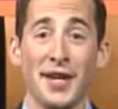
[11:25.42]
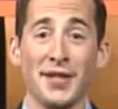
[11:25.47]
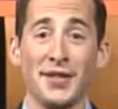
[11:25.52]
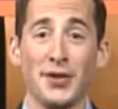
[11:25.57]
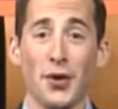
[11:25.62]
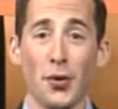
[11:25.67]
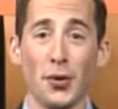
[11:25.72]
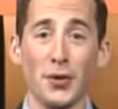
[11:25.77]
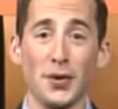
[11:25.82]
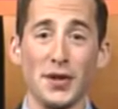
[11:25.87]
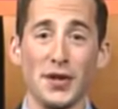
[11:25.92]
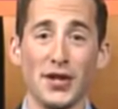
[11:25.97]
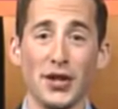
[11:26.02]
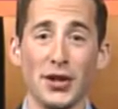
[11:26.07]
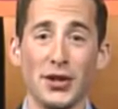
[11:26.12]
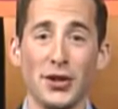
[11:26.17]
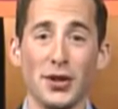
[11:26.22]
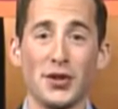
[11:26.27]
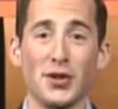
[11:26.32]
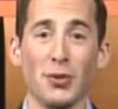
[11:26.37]
Totally
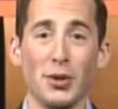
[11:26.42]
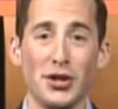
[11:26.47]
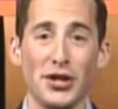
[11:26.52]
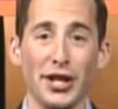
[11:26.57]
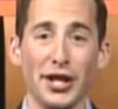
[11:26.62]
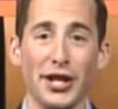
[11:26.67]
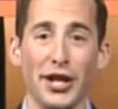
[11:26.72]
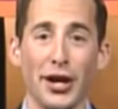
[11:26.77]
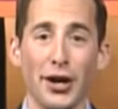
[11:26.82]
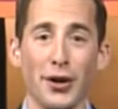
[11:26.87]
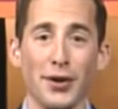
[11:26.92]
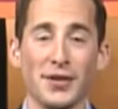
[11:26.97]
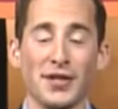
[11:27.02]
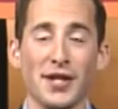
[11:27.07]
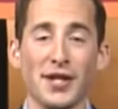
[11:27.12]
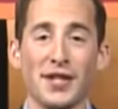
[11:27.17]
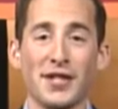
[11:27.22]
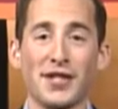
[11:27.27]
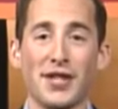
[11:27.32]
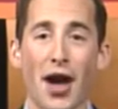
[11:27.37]
switching gears,
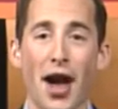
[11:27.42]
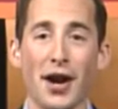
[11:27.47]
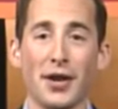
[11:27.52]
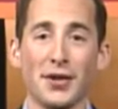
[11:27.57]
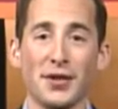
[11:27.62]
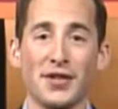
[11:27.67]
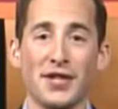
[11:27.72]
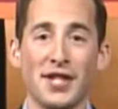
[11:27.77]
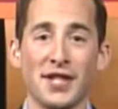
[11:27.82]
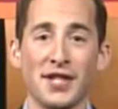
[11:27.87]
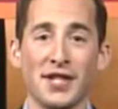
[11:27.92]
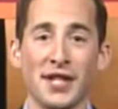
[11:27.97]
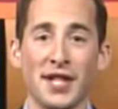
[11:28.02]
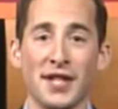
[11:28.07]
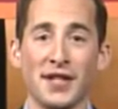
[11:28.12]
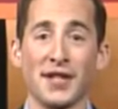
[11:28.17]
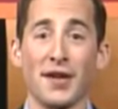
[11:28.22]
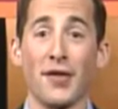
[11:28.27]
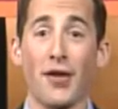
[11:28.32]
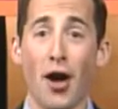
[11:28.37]
soccer season
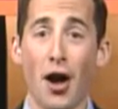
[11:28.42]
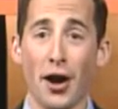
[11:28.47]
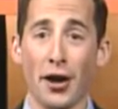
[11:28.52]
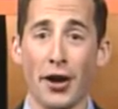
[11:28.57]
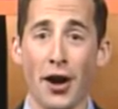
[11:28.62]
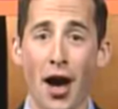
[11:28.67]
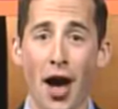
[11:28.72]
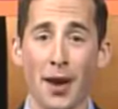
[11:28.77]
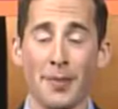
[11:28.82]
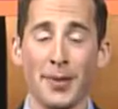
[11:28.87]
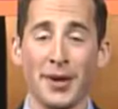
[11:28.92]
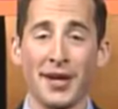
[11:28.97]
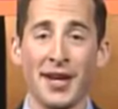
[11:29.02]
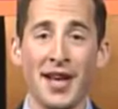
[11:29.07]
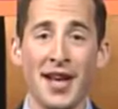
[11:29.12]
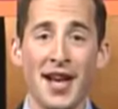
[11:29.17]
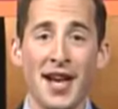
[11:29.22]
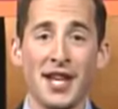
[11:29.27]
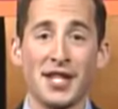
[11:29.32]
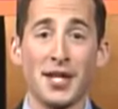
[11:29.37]
is long gone, but
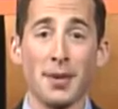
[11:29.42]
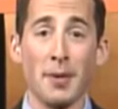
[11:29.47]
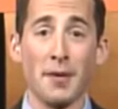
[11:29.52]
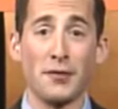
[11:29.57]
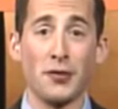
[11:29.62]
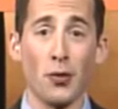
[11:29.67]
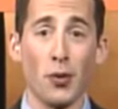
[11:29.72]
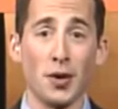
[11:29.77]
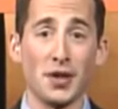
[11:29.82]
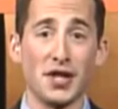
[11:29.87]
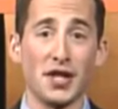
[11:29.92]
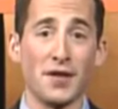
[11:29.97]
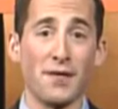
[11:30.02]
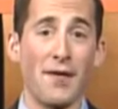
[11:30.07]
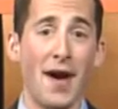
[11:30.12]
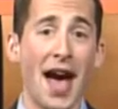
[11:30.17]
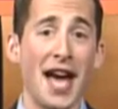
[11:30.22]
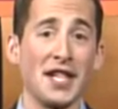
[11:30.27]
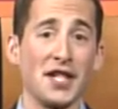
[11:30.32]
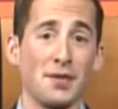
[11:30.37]
some of Torrance's
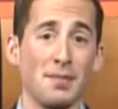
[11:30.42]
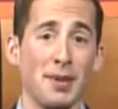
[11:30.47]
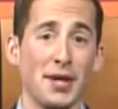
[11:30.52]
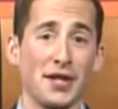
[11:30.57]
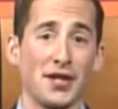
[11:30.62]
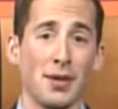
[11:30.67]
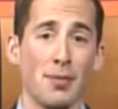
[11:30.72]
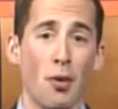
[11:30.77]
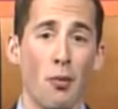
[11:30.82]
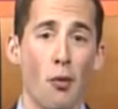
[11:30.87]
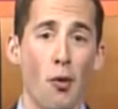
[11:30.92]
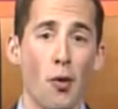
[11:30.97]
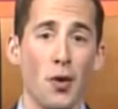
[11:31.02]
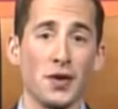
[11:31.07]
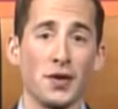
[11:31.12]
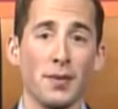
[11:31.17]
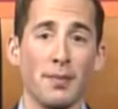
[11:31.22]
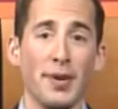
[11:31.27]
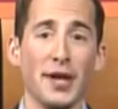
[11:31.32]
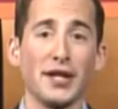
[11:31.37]
finest picked
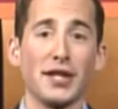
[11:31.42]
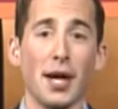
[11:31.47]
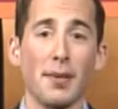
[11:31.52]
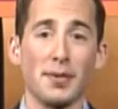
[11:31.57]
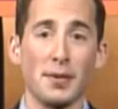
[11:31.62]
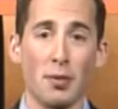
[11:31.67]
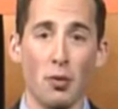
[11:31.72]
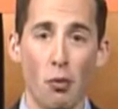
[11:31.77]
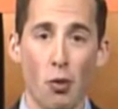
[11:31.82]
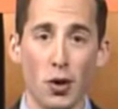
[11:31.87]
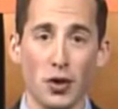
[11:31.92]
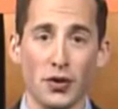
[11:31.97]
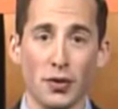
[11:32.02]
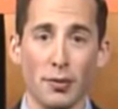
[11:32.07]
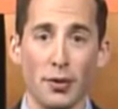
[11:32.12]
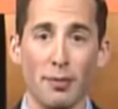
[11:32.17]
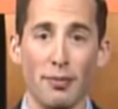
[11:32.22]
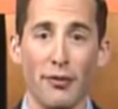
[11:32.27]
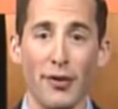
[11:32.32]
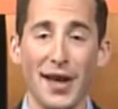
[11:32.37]
up some awards from
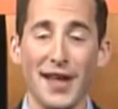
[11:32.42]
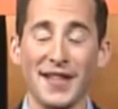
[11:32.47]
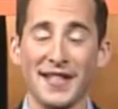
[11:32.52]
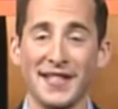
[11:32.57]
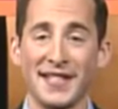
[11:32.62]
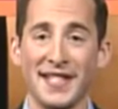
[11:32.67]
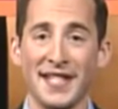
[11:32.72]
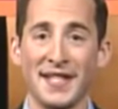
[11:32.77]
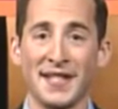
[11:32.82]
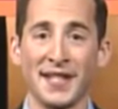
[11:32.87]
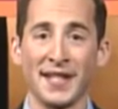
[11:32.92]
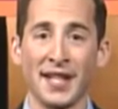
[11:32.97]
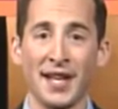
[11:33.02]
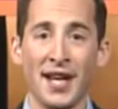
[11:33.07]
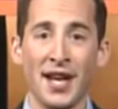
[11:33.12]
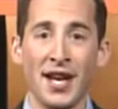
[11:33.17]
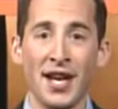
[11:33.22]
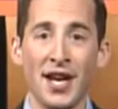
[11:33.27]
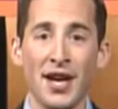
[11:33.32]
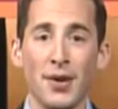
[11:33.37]
their play this season.
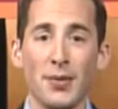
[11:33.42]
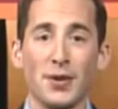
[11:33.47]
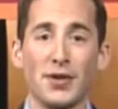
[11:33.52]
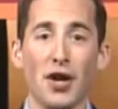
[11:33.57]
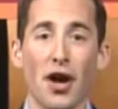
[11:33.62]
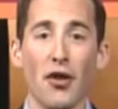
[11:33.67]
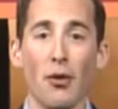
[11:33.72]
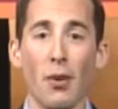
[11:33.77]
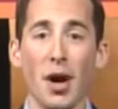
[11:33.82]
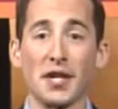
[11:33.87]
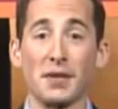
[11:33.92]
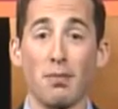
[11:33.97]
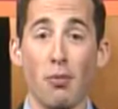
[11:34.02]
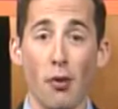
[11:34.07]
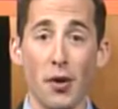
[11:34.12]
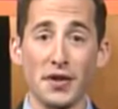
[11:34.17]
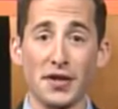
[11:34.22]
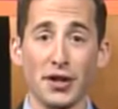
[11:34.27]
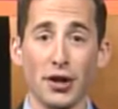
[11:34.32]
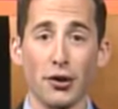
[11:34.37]
We saw the West
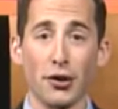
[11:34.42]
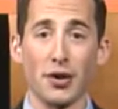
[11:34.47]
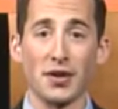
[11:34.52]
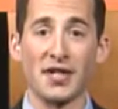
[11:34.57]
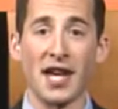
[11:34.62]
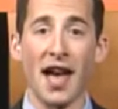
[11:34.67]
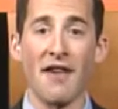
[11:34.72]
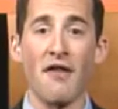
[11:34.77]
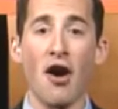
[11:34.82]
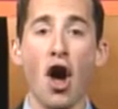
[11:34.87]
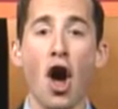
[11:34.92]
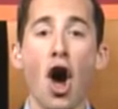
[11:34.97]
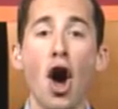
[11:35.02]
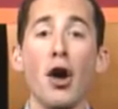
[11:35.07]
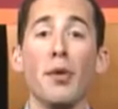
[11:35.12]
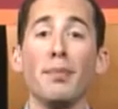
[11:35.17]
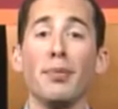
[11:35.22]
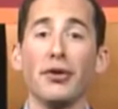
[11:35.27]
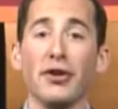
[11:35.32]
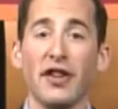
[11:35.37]
boys and girls have
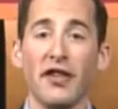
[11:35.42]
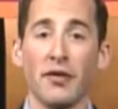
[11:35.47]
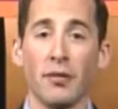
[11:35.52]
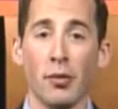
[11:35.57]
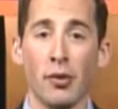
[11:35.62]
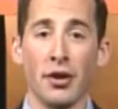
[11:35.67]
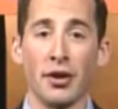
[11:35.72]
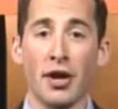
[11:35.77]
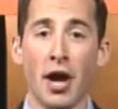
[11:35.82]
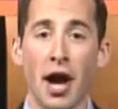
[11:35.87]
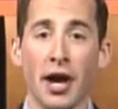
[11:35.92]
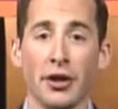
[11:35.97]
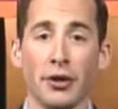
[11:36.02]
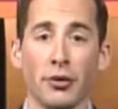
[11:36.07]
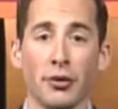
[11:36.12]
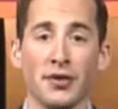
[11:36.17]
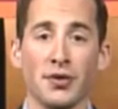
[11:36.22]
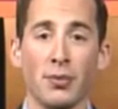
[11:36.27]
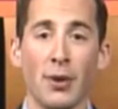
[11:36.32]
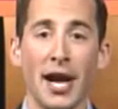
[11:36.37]
unbelievable
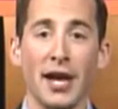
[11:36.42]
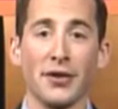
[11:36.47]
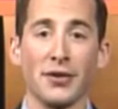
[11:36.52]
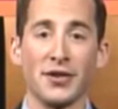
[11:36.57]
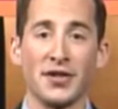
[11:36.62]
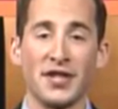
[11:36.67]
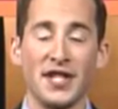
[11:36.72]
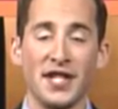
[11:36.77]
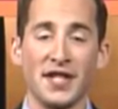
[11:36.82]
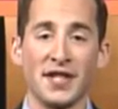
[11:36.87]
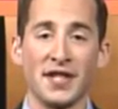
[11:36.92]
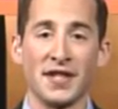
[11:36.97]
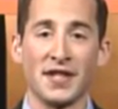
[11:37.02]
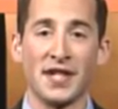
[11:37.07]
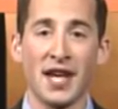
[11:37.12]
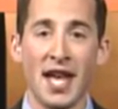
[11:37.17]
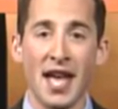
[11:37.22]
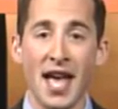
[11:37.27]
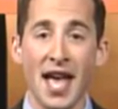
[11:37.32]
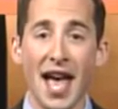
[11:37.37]
inaugural regular
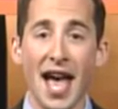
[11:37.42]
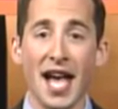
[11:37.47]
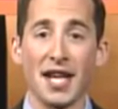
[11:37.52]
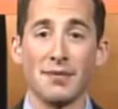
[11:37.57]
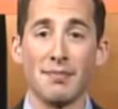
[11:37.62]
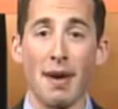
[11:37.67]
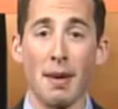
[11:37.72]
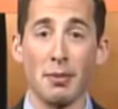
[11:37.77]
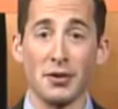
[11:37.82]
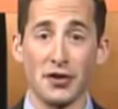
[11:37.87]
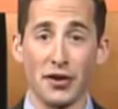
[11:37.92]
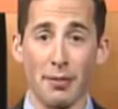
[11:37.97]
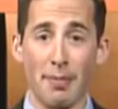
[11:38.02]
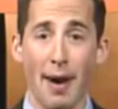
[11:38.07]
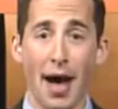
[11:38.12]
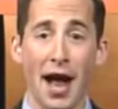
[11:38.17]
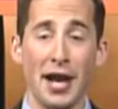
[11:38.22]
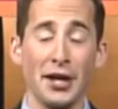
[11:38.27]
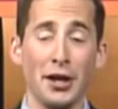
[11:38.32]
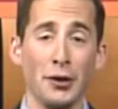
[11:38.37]
seasons as members of the
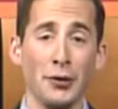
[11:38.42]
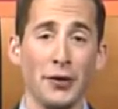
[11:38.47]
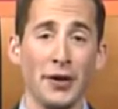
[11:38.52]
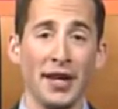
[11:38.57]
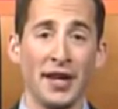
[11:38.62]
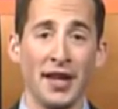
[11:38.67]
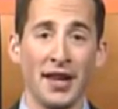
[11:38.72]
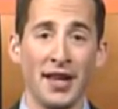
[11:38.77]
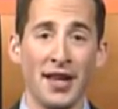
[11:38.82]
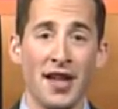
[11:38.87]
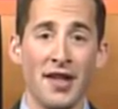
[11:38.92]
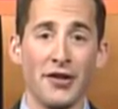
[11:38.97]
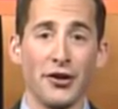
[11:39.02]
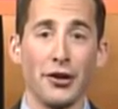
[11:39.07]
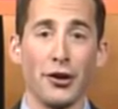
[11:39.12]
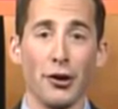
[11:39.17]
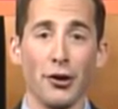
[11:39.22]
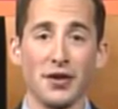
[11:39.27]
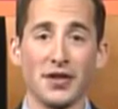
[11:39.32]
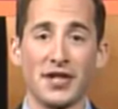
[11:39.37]
Pioneer League. The
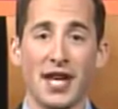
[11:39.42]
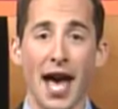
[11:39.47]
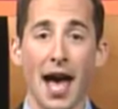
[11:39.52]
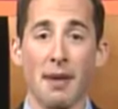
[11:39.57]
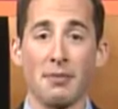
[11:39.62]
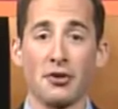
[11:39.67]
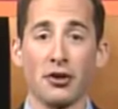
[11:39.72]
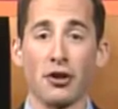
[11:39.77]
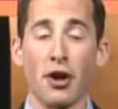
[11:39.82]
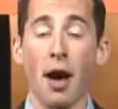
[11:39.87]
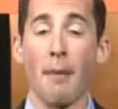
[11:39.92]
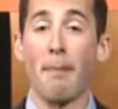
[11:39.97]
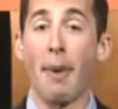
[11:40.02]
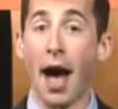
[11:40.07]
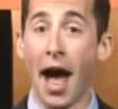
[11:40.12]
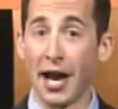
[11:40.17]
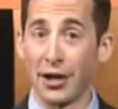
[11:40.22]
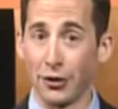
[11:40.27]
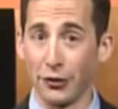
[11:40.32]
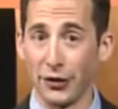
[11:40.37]
girls captured a
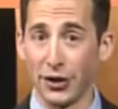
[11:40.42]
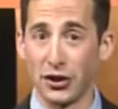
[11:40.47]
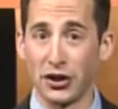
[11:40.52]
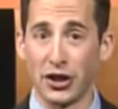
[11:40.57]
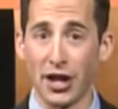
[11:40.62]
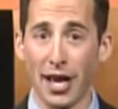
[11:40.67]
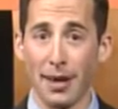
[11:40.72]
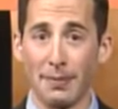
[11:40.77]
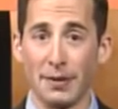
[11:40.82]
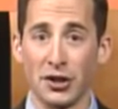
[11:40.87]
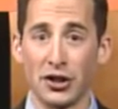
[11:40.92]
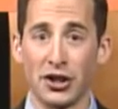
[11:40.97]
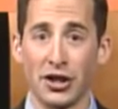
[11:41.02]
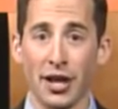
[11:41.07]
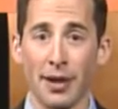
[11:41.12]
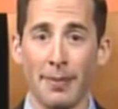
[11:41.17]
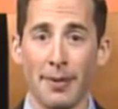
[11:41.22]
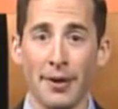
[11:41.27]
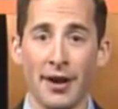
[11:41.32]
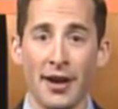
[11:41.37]
Pioneer League
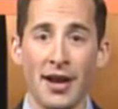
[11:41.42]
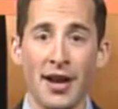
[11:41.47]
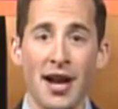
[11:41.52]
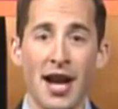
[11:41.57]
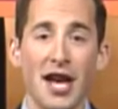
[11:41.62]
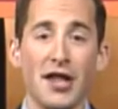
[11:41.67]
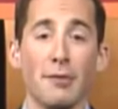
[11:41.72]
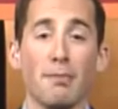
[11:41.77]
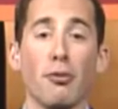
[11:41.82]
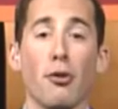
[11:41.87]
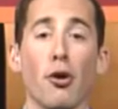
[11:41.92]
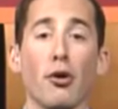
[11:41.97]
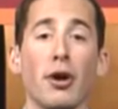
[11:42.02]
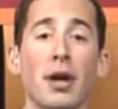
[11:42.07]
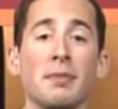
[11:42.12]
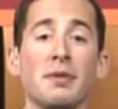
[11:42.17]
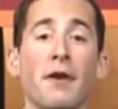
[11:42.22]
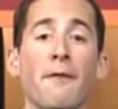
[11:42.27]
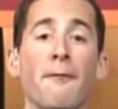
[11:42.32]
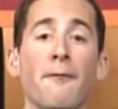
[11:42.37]
championship and the
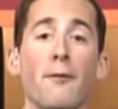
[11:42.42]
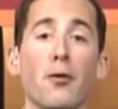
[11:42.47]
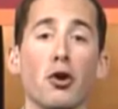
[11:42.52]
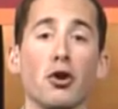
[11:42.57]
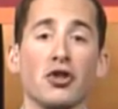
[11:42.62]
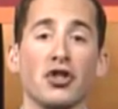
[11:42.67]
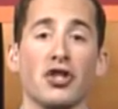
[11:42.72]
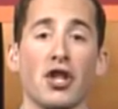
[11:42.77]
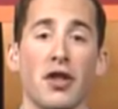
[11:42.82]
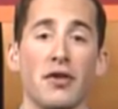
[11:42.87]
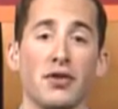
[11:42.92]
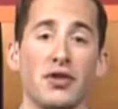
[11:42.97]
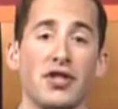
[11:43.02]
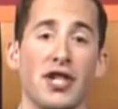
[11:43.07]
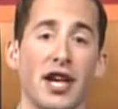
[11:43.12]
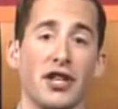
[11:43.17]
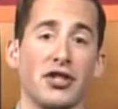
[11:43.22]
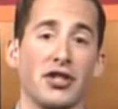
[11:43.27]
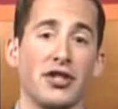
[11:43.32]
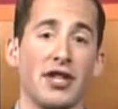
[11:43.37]
program's first Southern
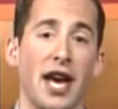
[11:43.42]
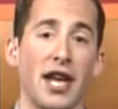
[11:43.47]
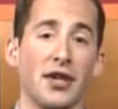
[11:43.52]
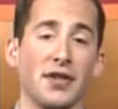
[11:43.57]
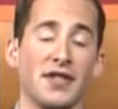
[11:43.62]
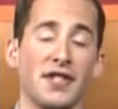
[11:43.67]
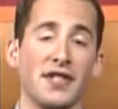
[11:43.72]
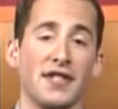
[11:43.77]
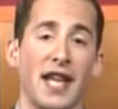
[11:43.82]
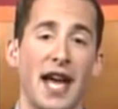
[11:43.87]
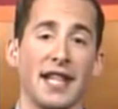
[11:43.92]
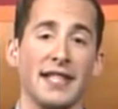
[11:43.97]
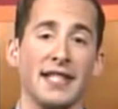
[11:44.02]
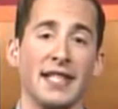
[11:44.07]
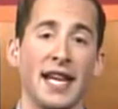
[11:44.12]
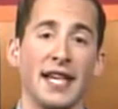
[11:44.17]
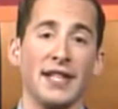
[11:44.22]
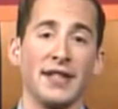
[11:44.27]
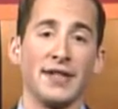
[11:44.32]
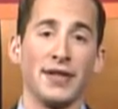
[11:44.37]
Section title since
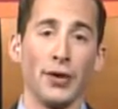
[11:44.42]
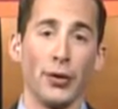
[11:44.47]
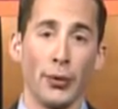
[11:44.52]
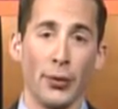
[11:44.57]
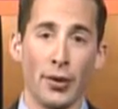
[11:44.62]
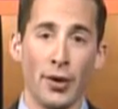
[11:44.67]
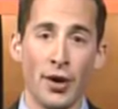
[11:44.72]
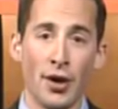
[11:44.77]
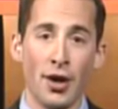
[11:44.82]
1982.